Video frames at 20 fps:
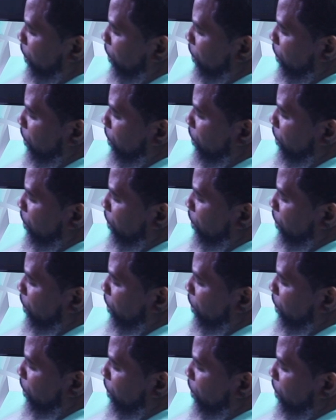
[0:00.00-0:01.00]

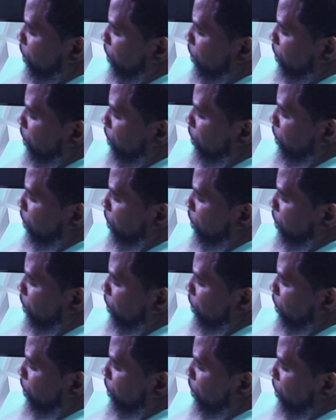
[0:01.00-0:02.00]

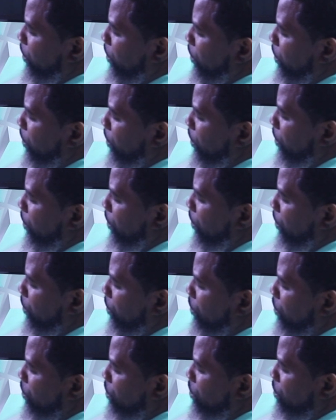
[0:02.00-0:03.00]

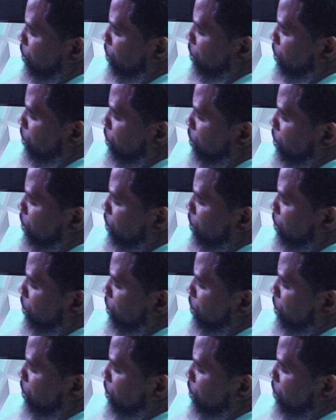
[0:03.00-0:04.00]

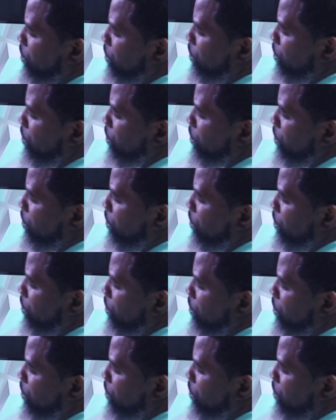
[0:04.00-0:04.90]
(silent)